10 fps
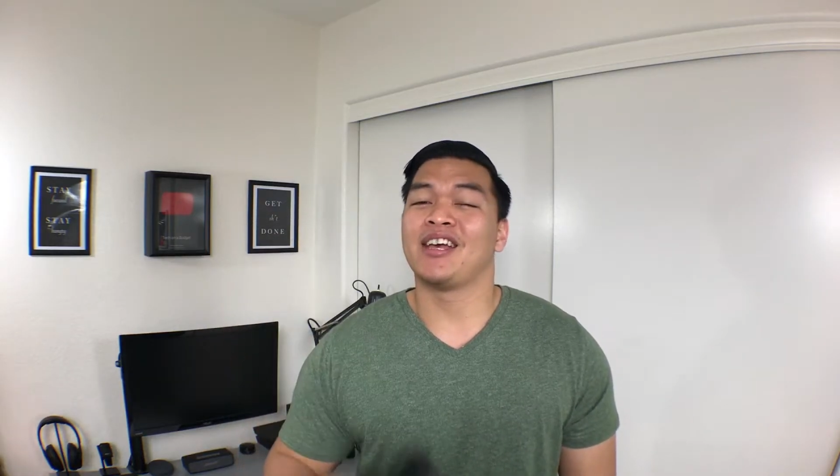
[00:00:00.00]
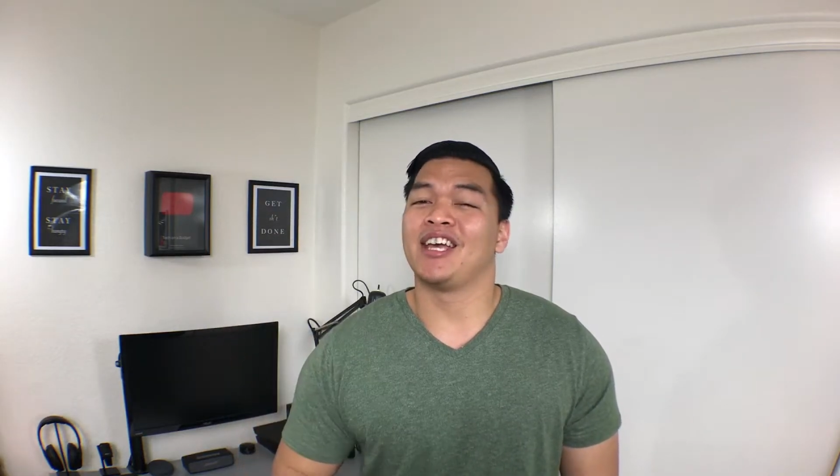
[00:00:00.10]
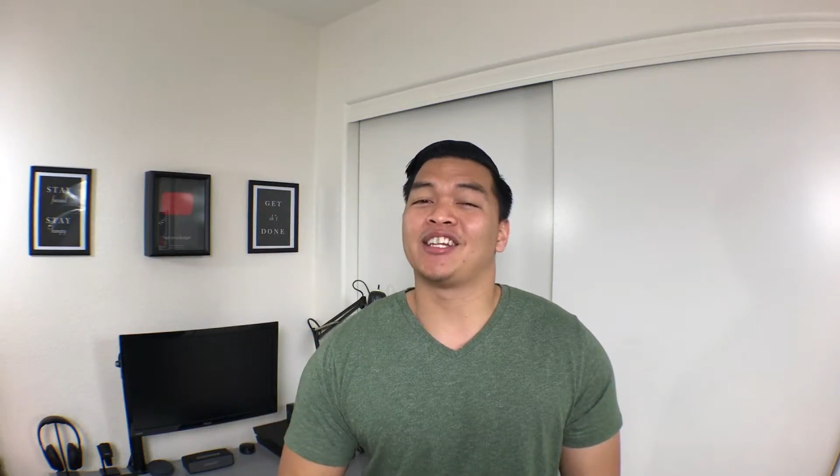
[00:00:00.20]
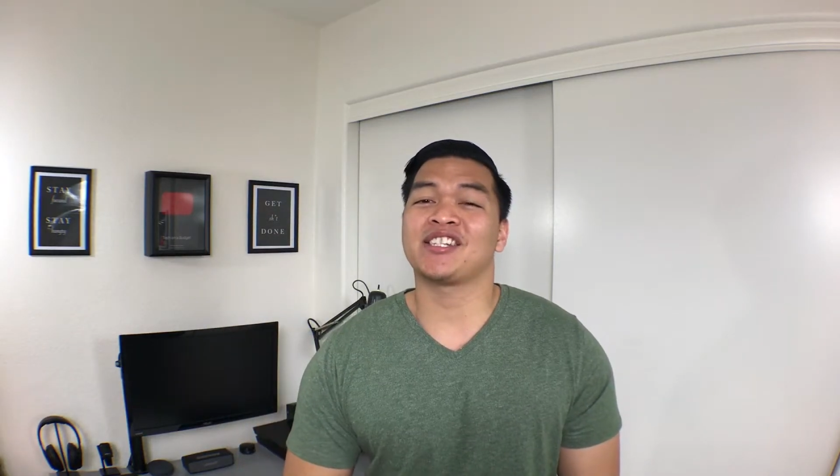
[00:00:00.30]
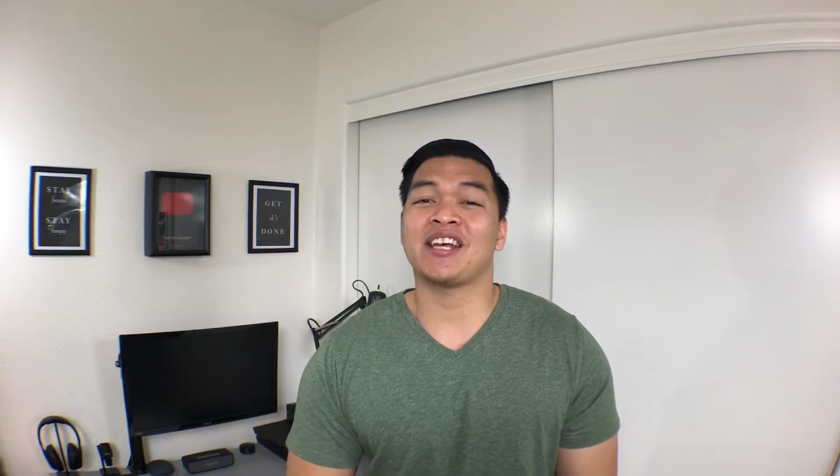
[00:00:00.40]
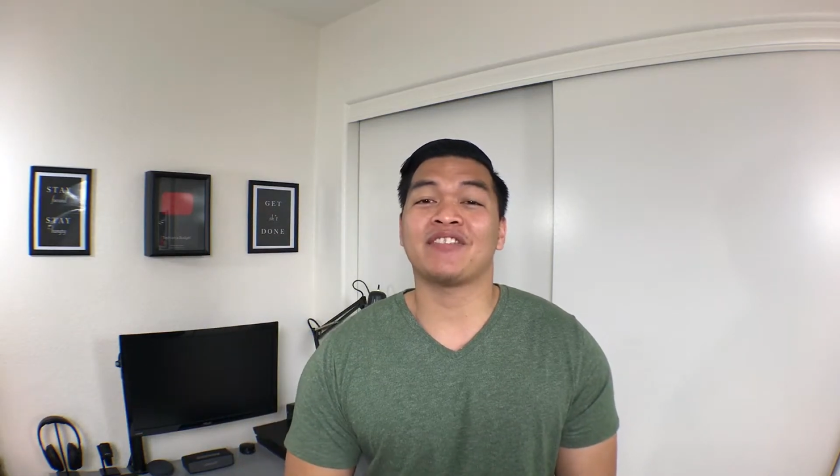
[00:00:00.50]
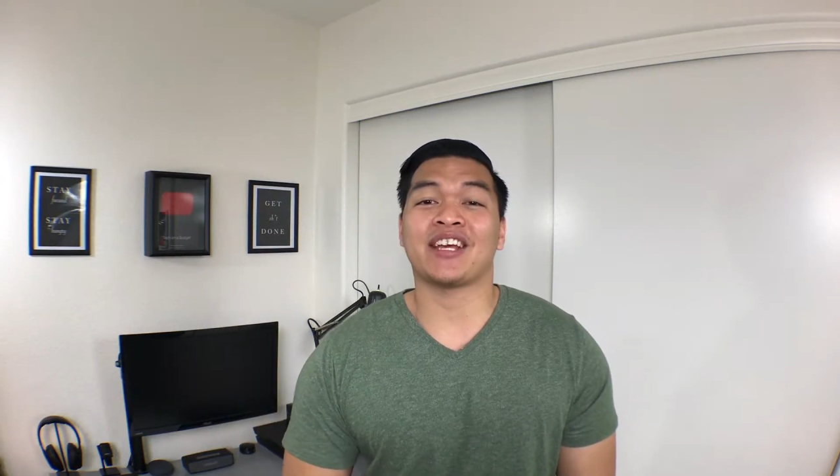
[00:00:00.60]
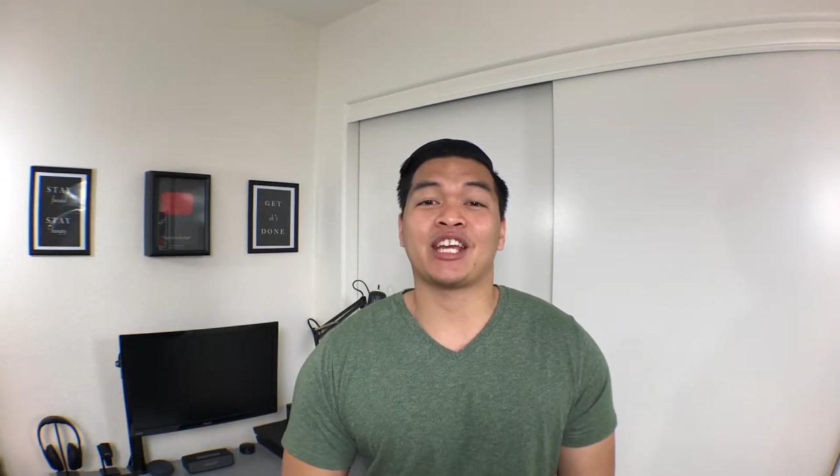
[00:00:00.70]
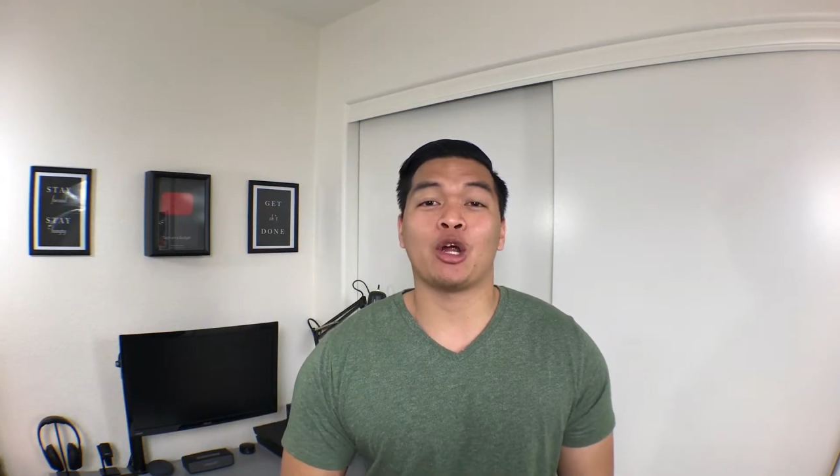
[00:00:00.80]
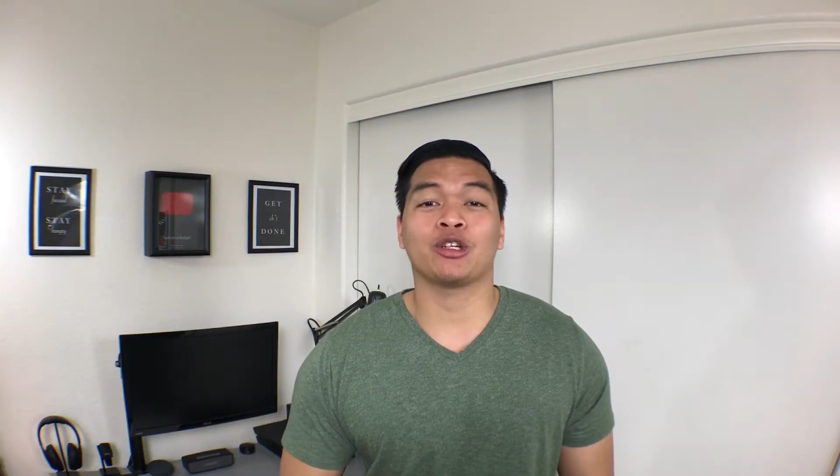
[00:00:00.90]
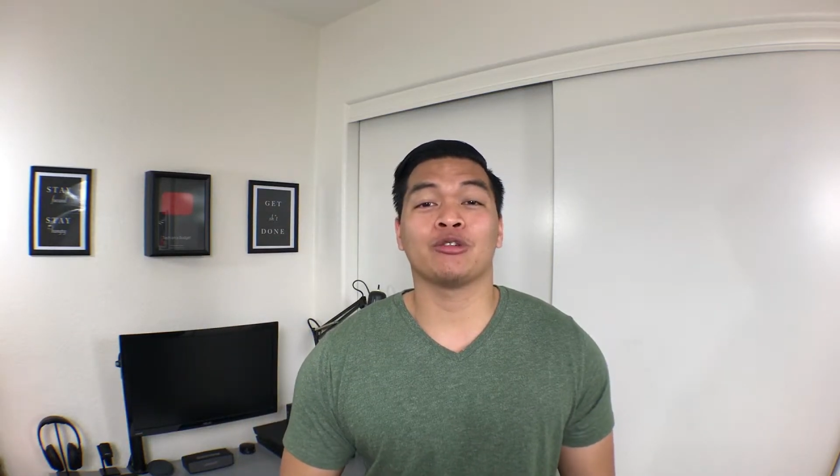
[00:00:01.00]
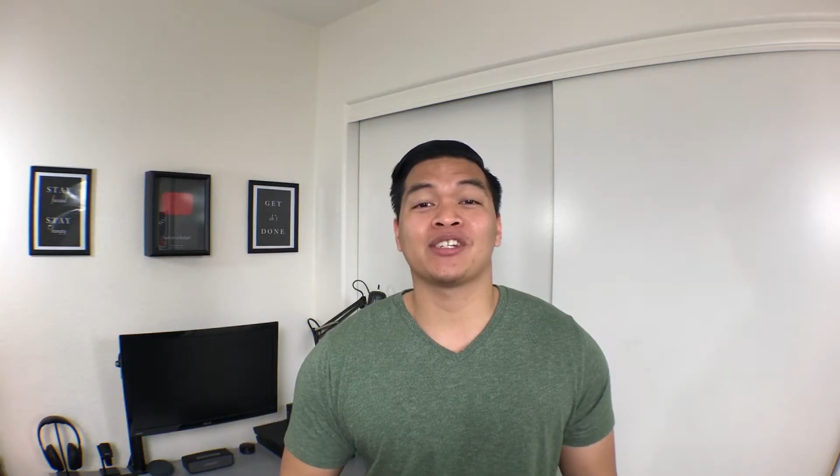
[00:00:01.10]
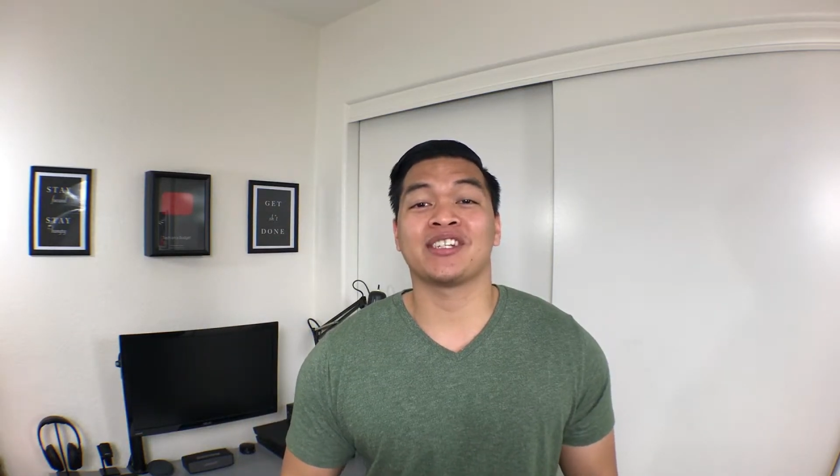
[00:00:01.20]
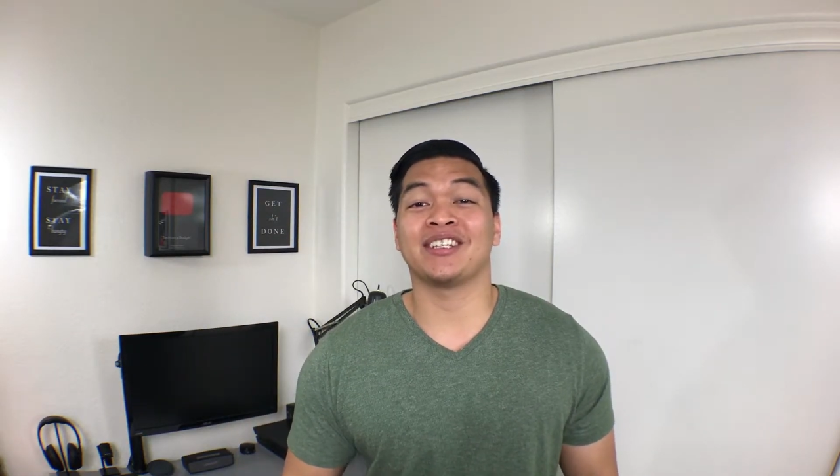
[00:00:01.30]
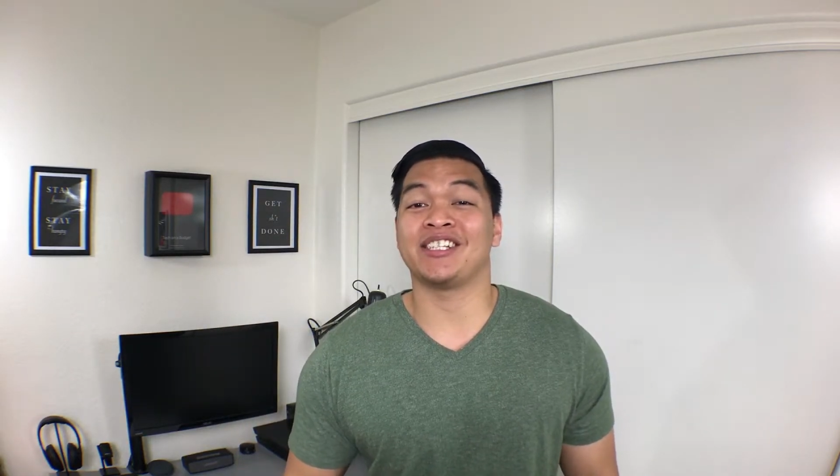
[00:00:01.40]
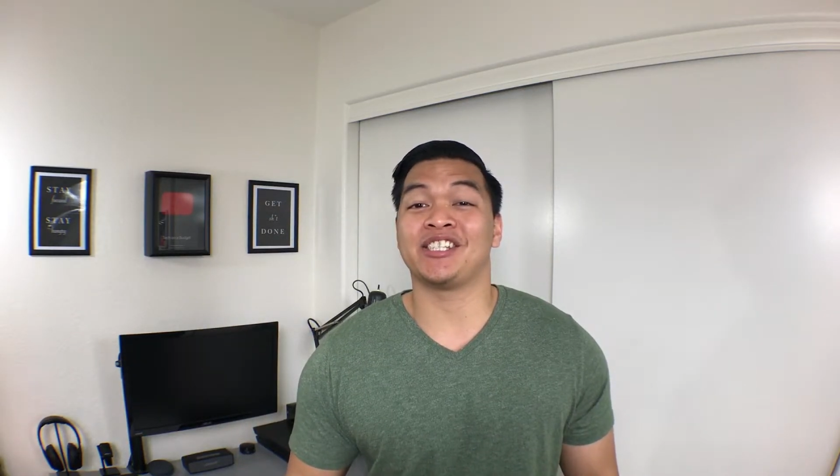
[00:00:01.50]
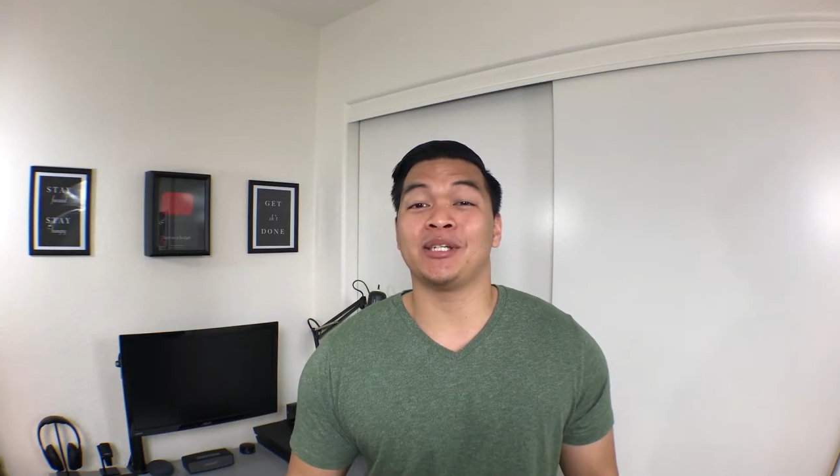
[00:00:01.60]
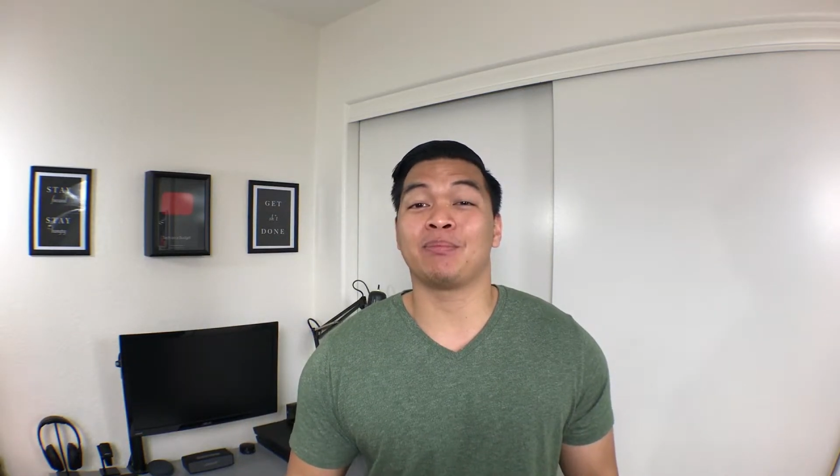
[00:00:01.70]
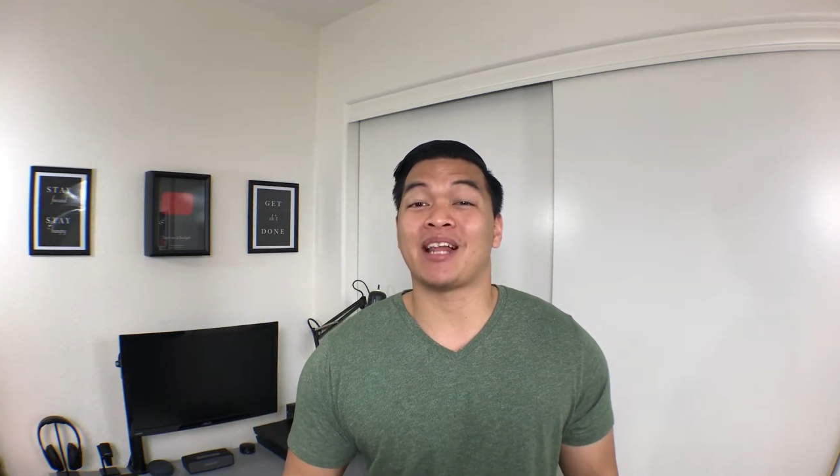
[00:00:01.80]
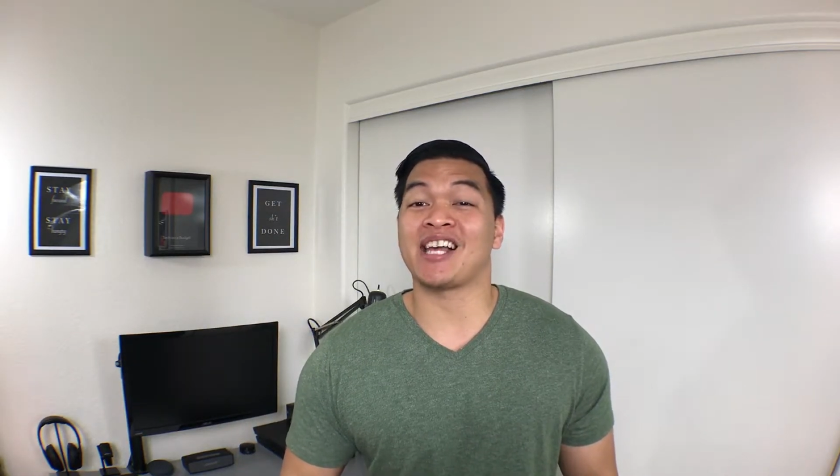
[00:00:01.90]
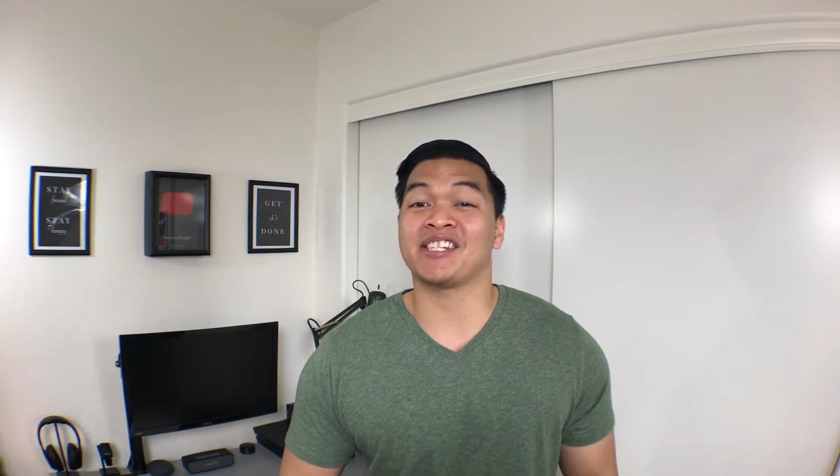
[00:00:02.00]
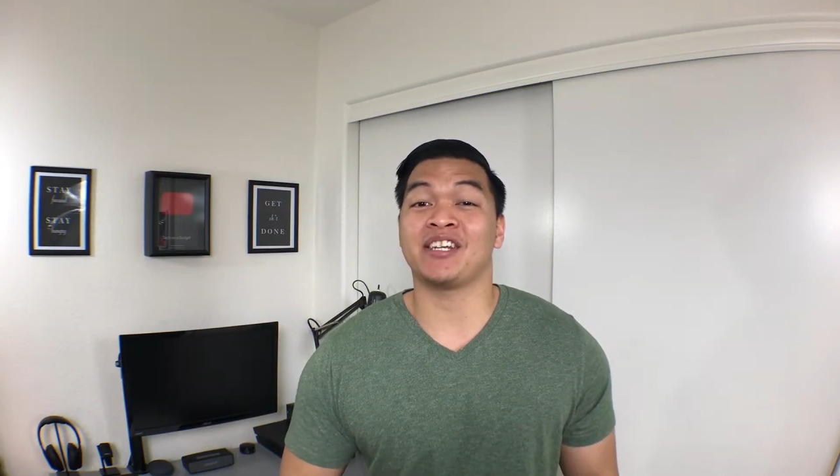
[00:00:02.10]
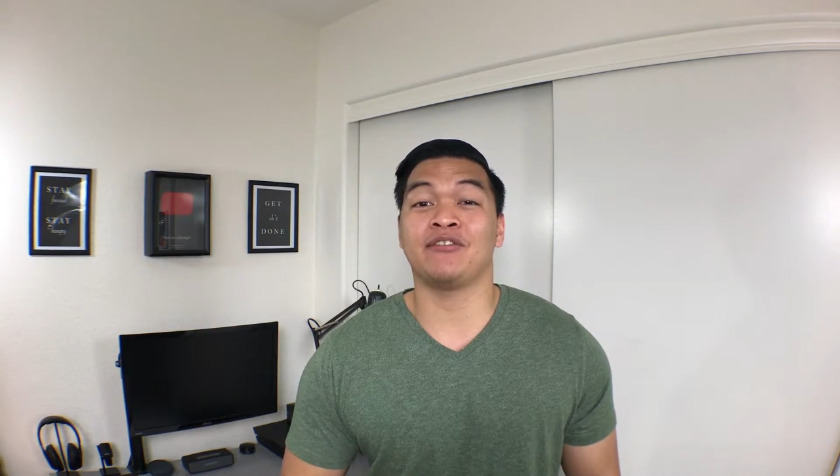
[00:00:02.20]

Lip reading: It doesn't have that characteristically cheap plasticky